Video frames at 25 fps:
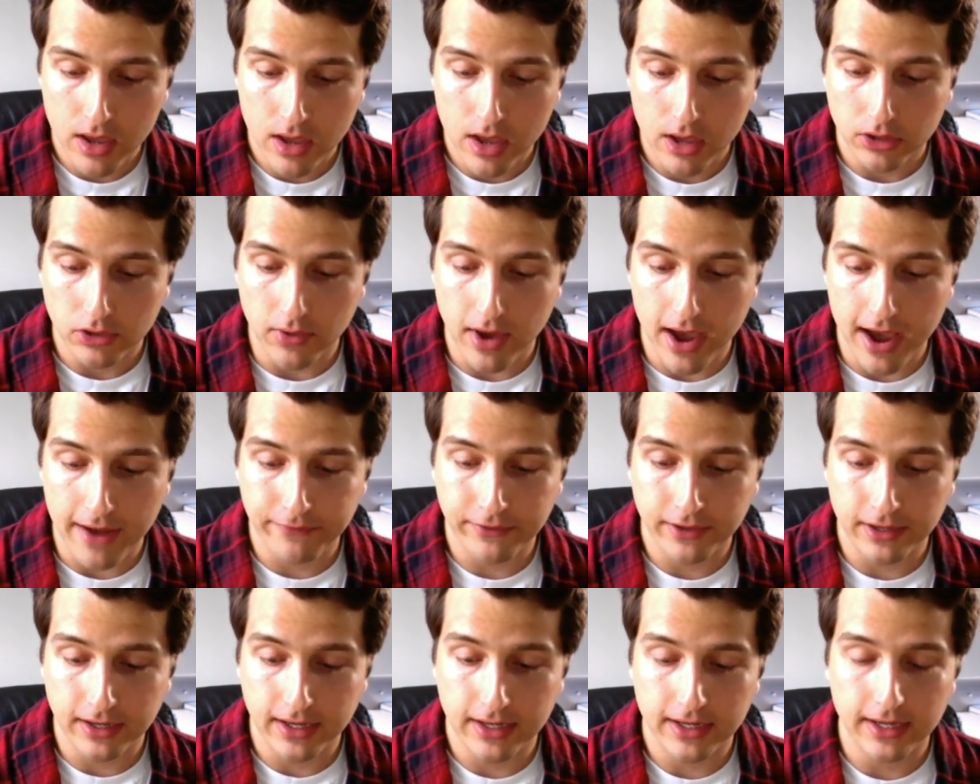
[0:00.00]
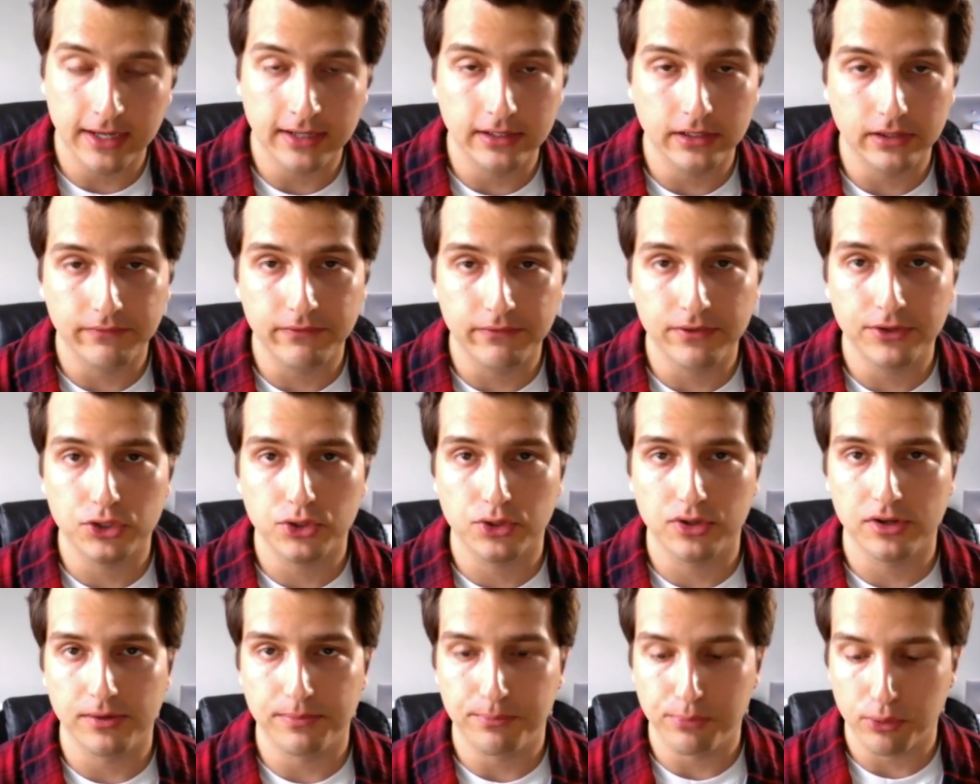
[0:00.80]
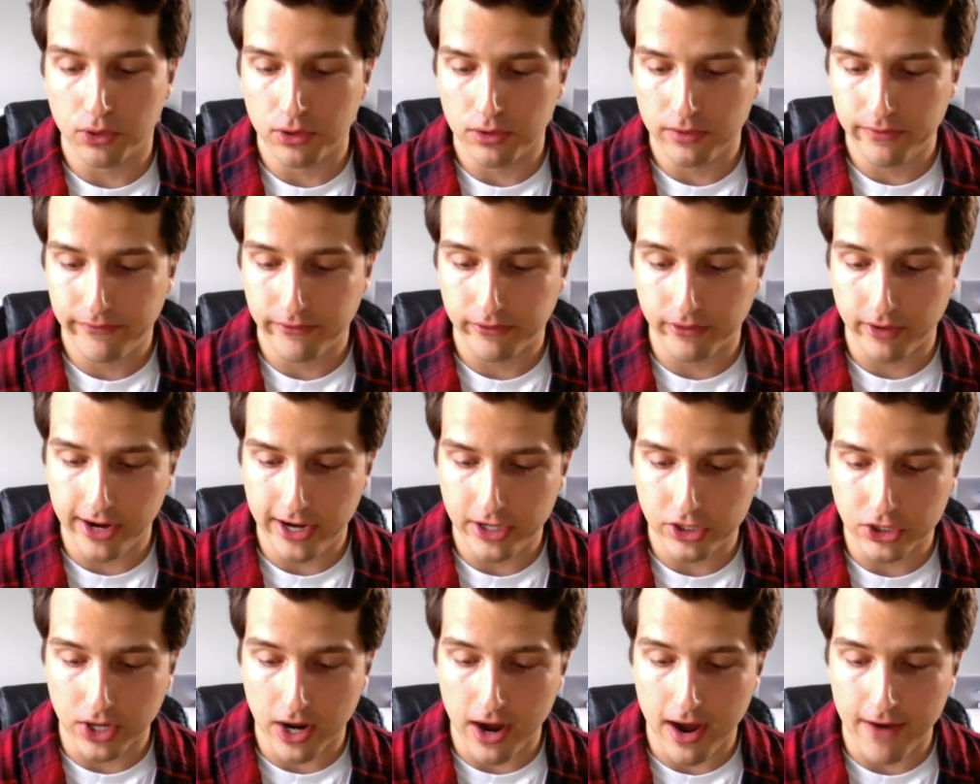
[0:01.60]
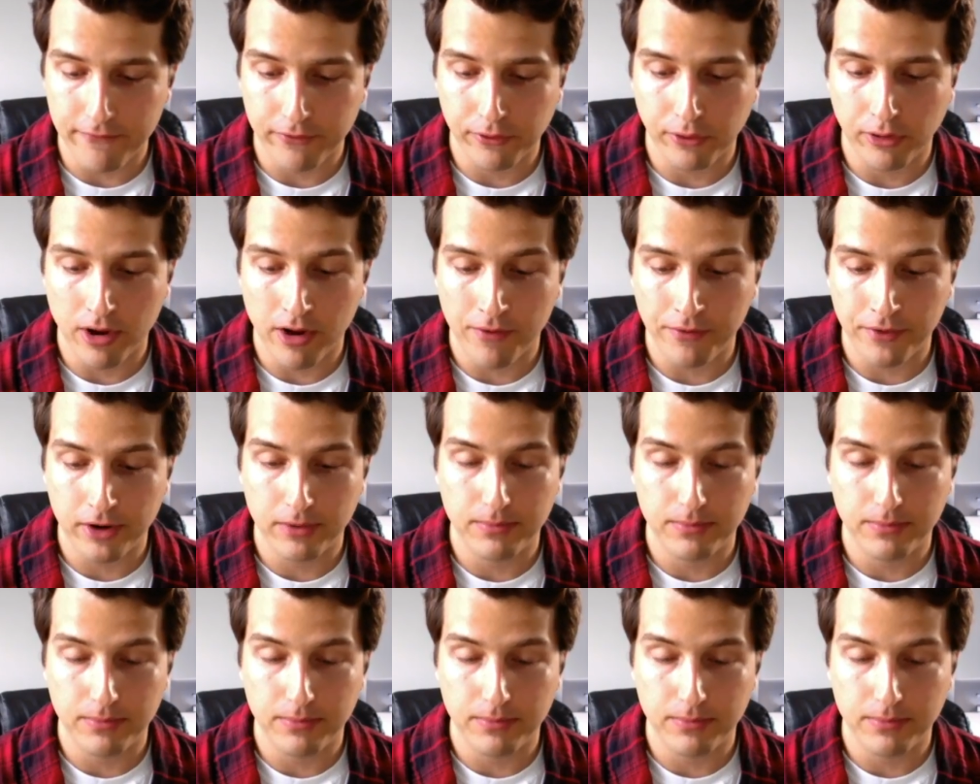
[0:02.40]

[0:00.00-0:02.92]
you have to get individually approved for each offer on there.